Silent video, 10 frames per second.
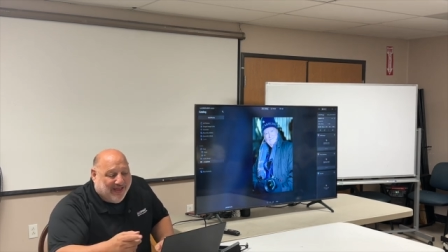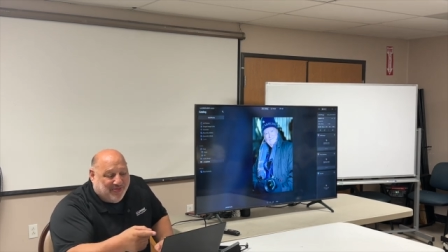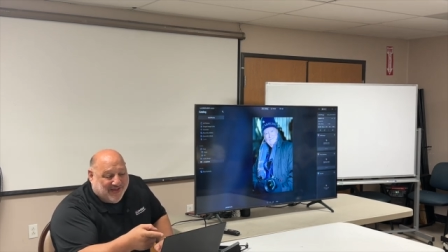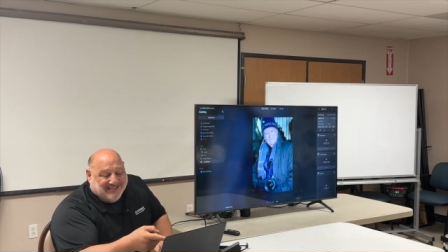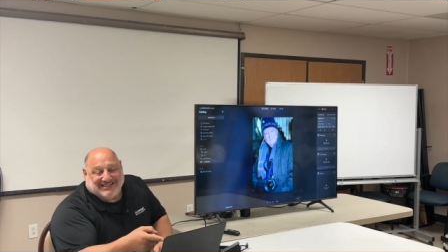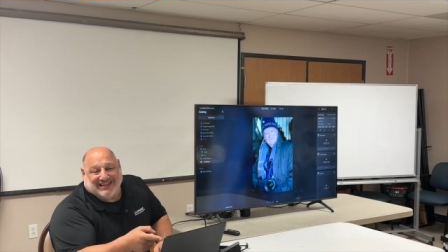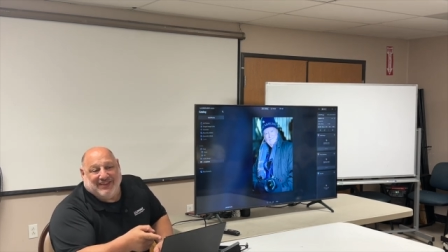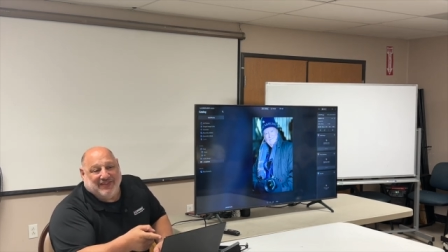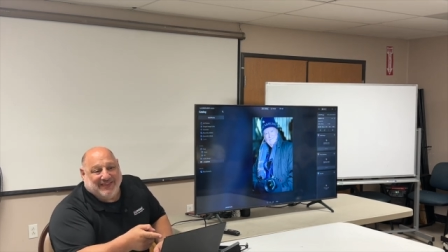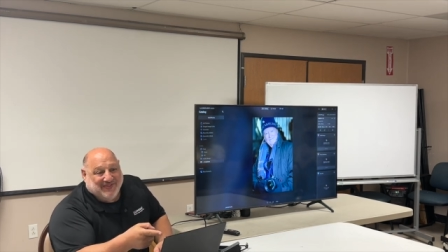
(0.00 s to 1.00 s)
This is
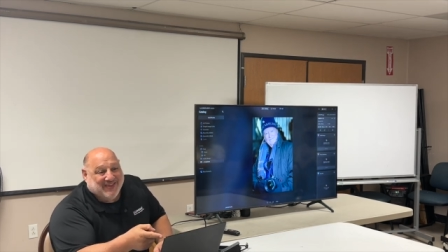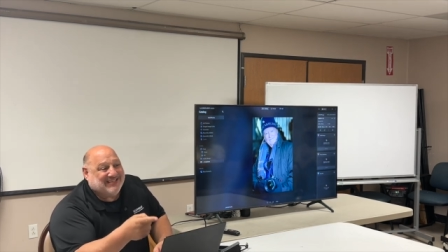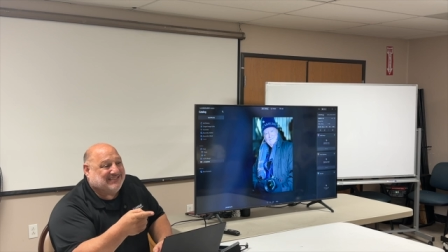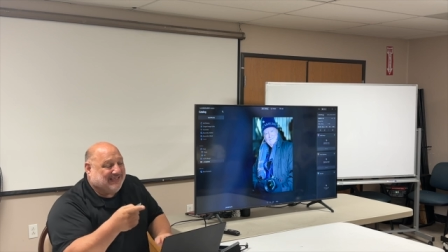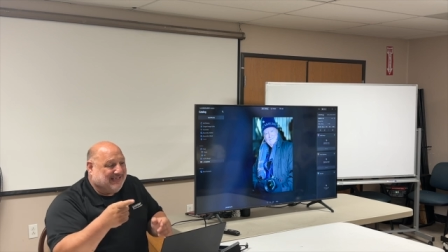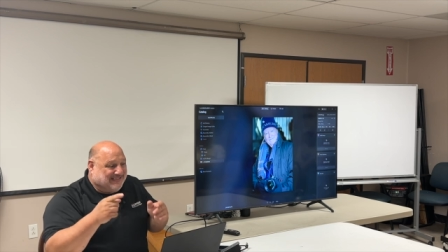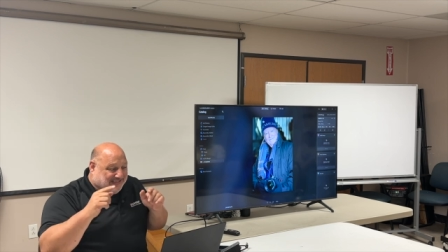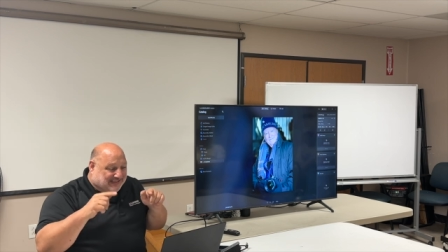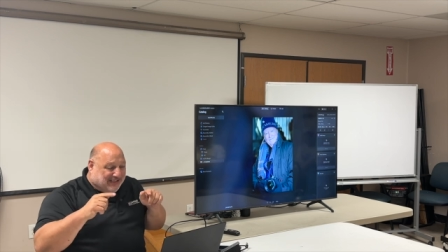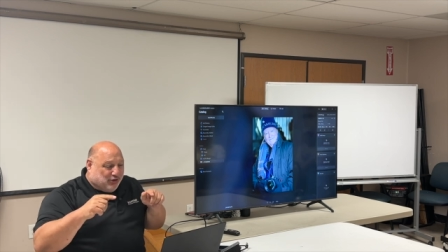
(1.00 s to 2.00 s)
in, this is
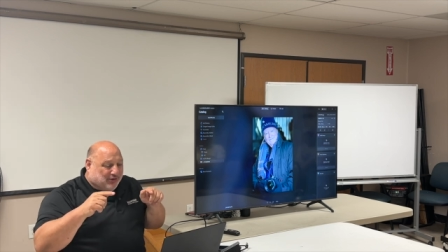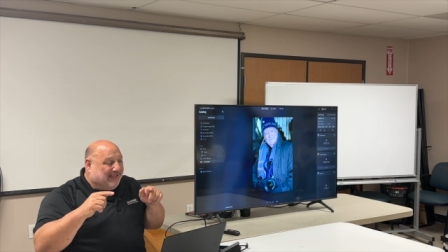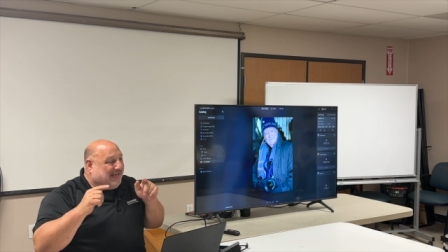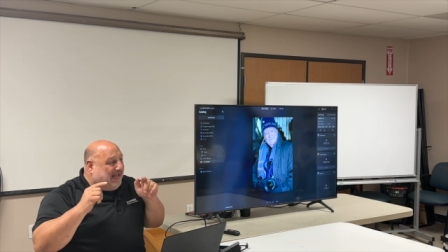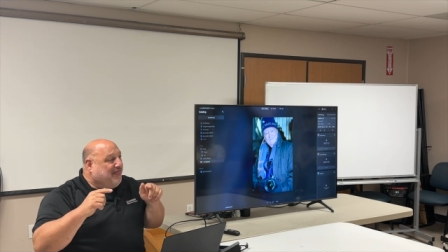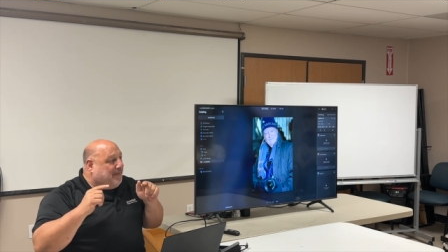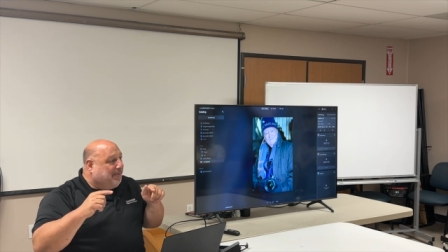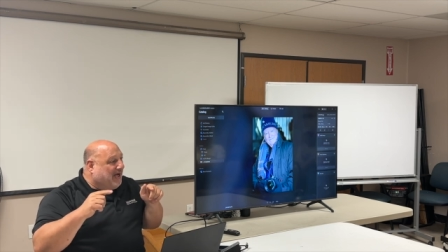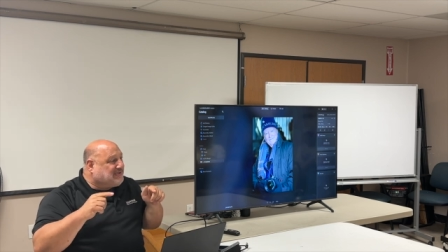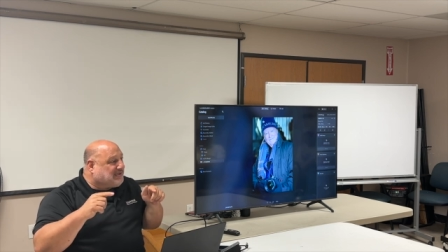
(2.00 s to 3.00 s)
literally in the
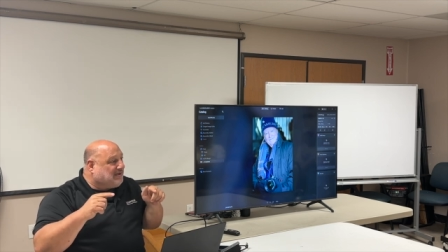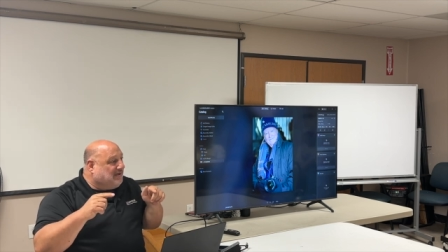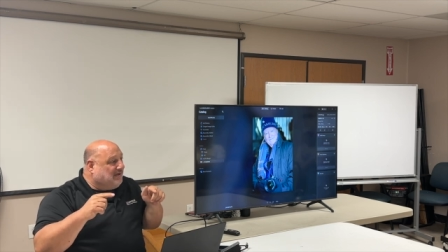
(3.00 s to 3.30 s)
bus,